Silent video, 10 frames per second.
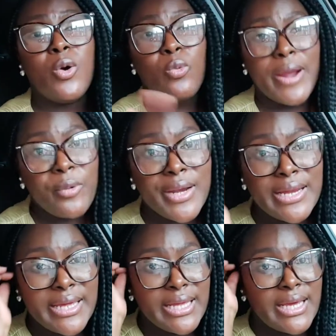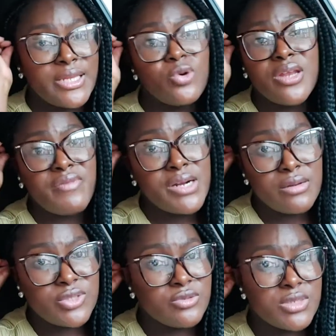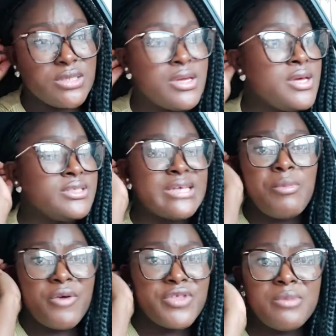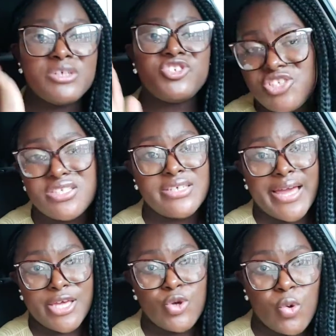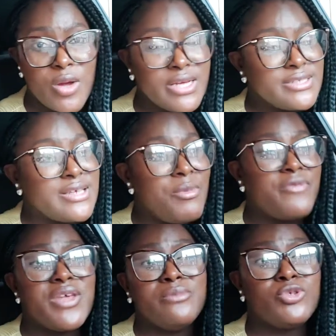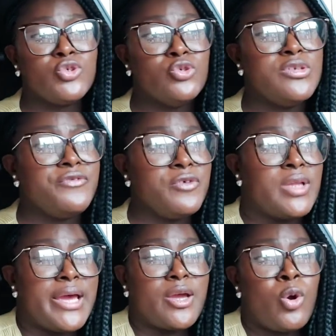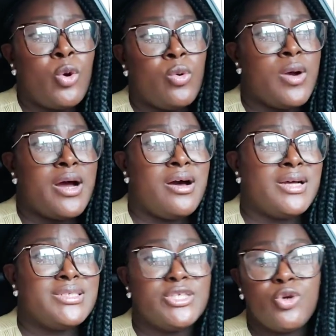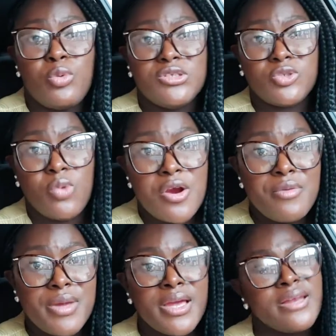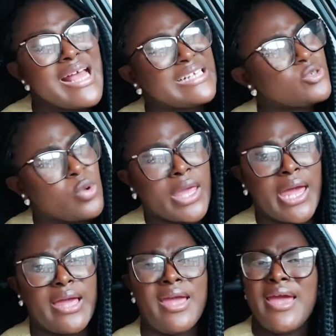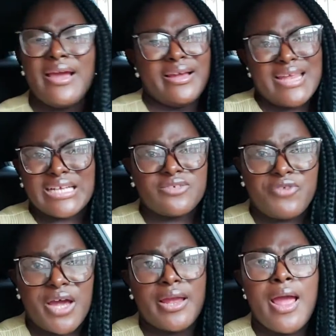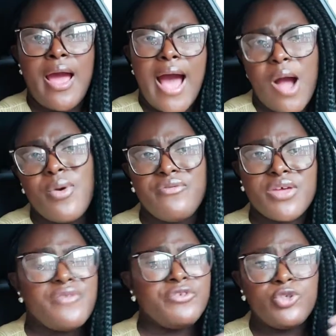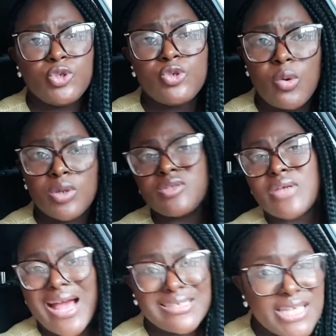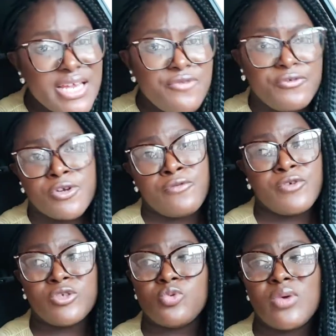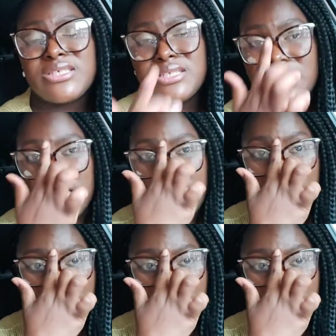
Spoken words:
work with an airline. They will never come to me. Some of them is just their ego. Some of them too, they feel like, oh, they don't want to worry me, and that's okay, and that's fine. However, if you do not want to ask any friend of yours who works in the